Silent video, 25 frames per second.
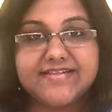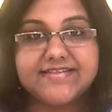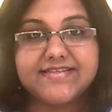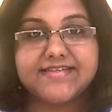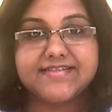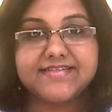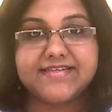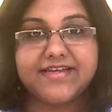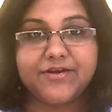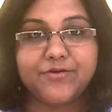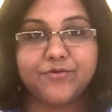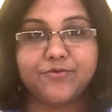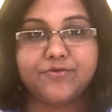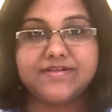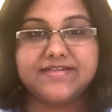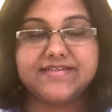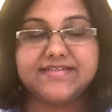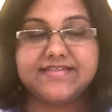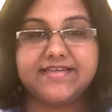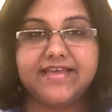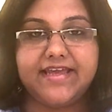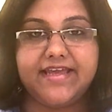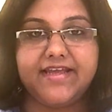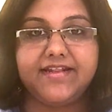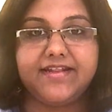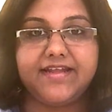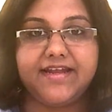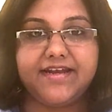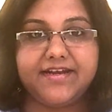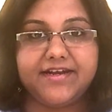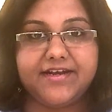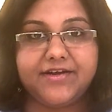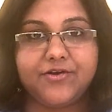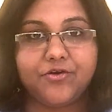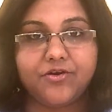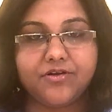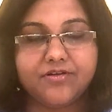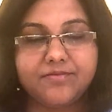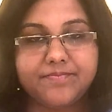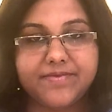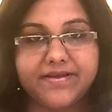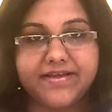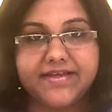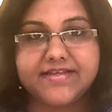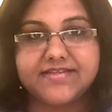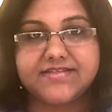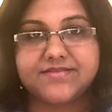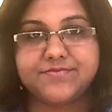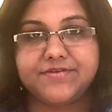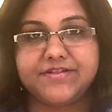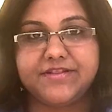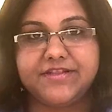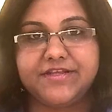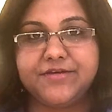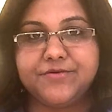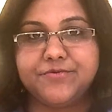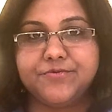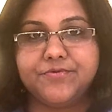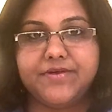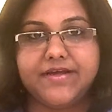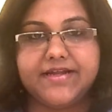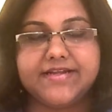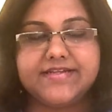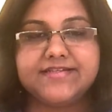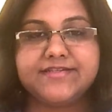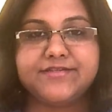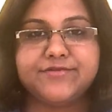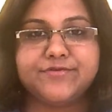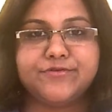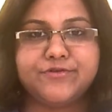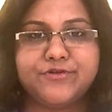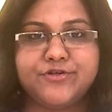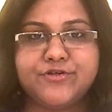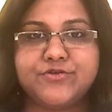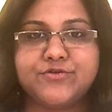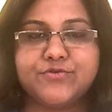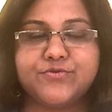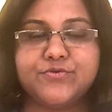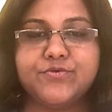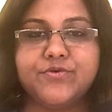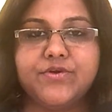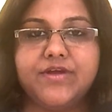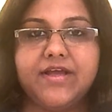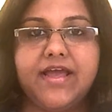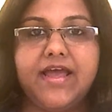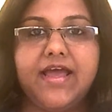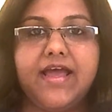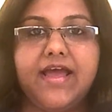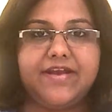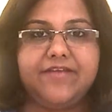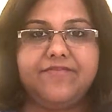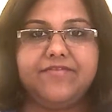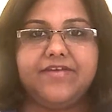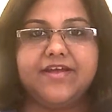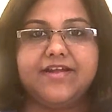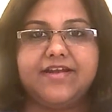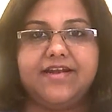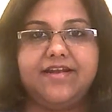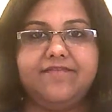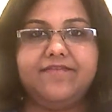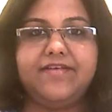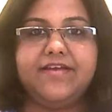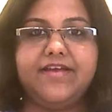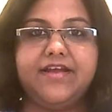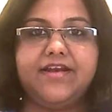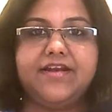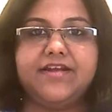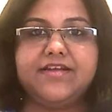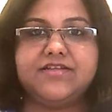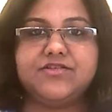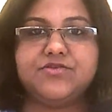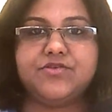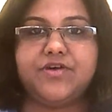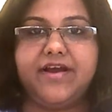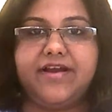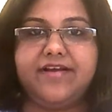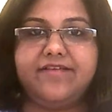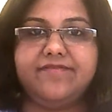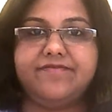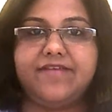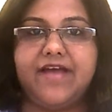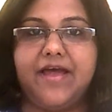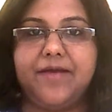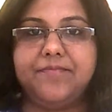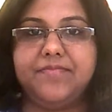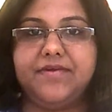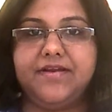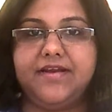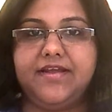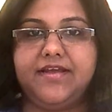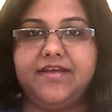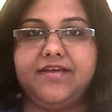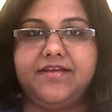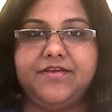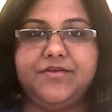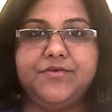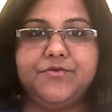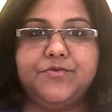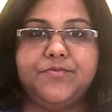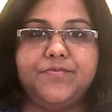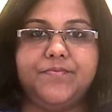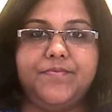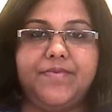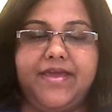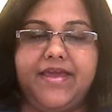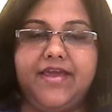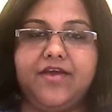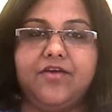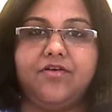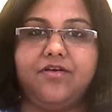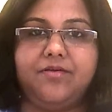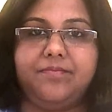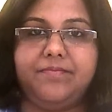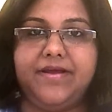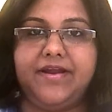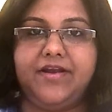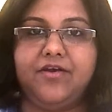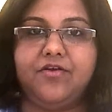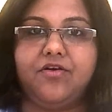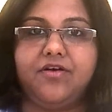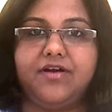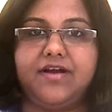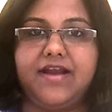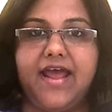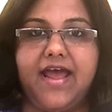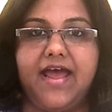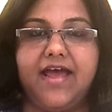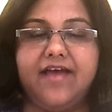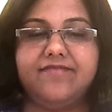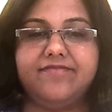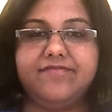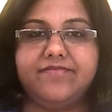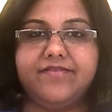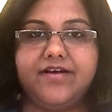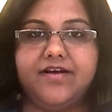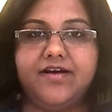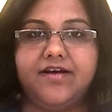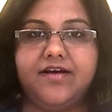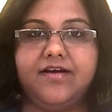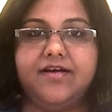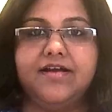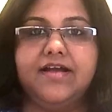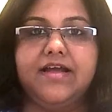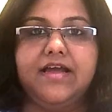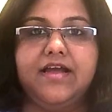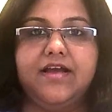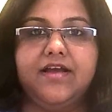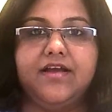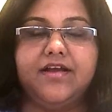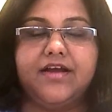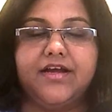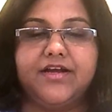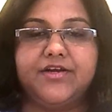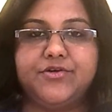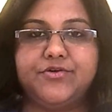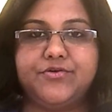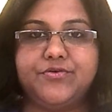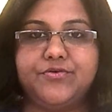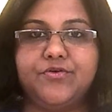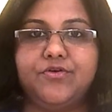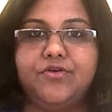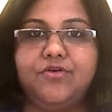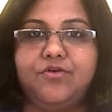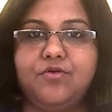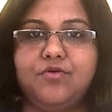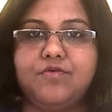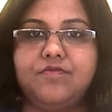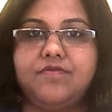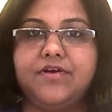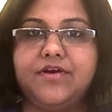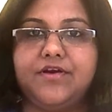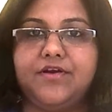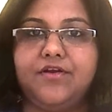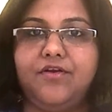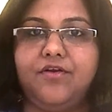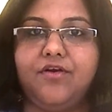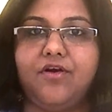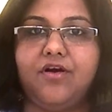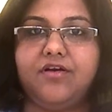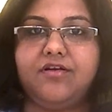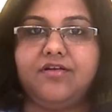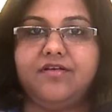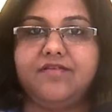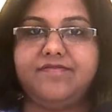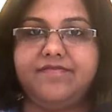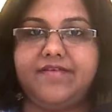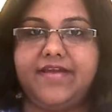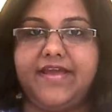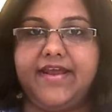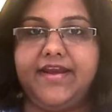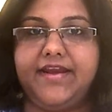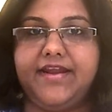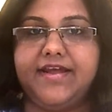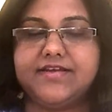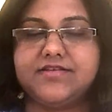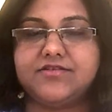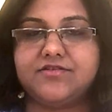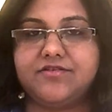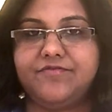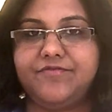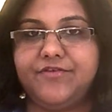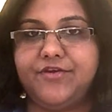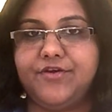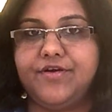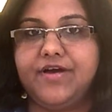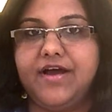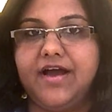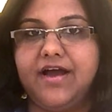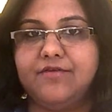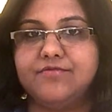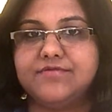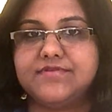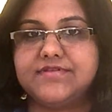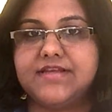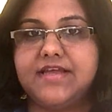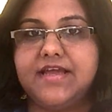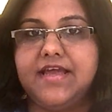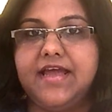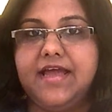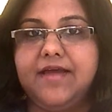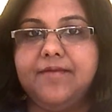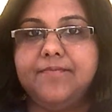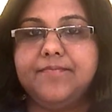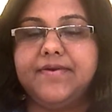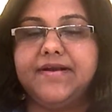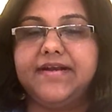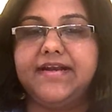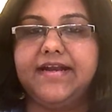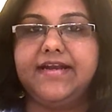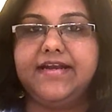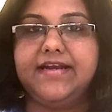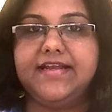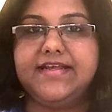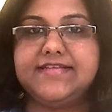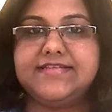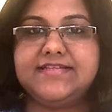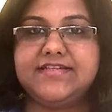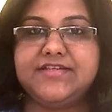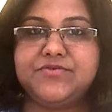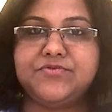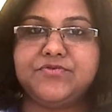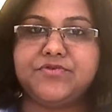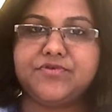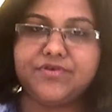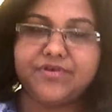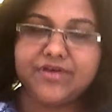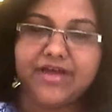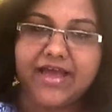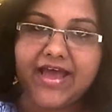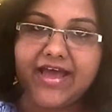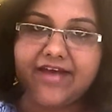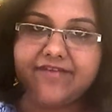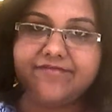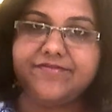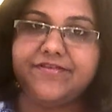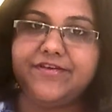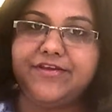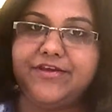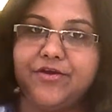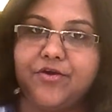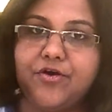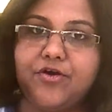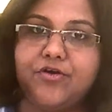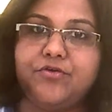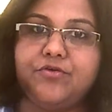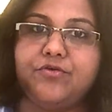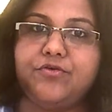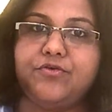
It's an old saying that it all begins with you. It's so true. When we are living in a joint family, you may or may not have uh, control over a lot of areas of your house, but at least you have your